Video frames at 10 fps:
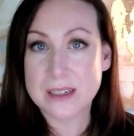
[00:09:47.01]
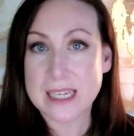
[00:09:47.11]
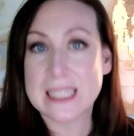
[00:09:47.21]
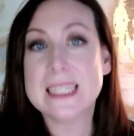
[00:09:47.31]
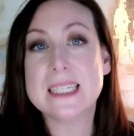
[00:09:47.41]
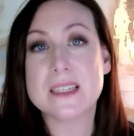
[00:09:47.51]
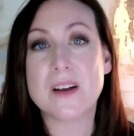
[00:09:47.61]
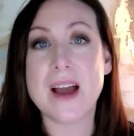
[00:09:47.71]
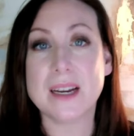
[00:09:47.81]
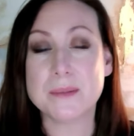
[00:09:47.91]
And I think it's
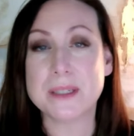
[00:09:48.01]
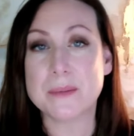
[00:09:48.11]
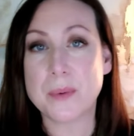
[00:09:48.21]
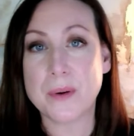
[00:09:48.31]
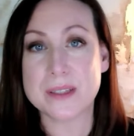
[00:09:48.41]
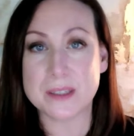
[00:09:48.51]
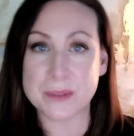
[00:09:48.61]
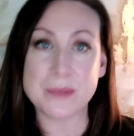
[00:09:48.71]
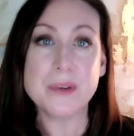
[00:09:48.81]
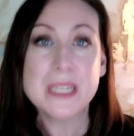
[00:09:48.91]
incredibly important that
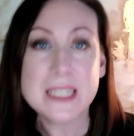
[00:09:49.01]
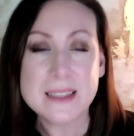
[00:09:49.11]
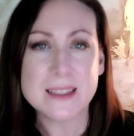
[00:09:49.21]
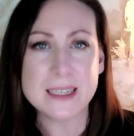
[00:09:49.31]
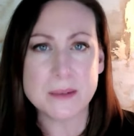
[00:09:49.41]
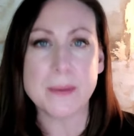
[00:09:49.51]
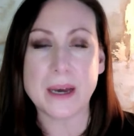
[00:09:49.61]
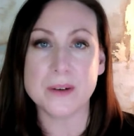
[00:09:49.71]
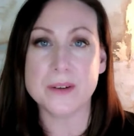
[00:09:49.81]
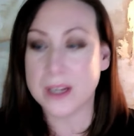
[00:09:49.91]
we really think
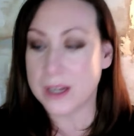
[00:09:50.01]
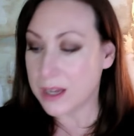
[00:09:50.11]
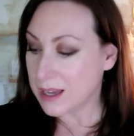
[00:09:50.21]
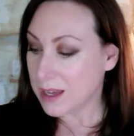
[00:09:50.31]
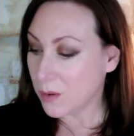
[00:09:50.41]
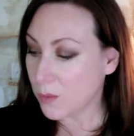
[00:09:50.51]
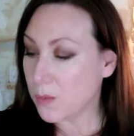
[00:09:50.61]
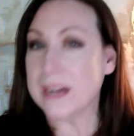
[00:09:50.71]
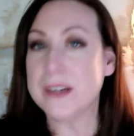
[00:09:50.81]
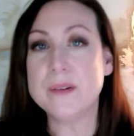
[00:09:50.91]
about,
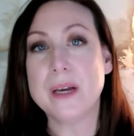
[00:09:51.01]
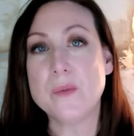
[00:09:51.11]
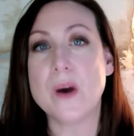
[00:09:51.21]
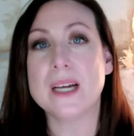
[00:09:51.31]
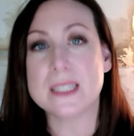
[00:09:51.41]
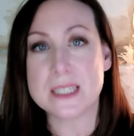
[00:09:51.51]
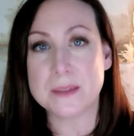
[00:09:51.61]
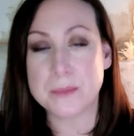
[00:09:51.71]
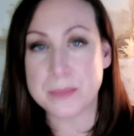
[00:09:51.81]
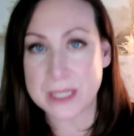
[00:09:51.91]
where do I want
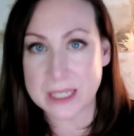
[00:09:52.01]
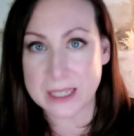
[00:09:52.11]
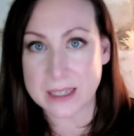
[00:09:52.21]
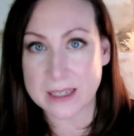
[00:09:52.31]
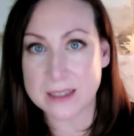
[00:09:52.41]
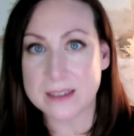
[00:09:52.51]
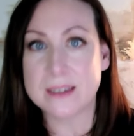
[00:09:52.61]
to be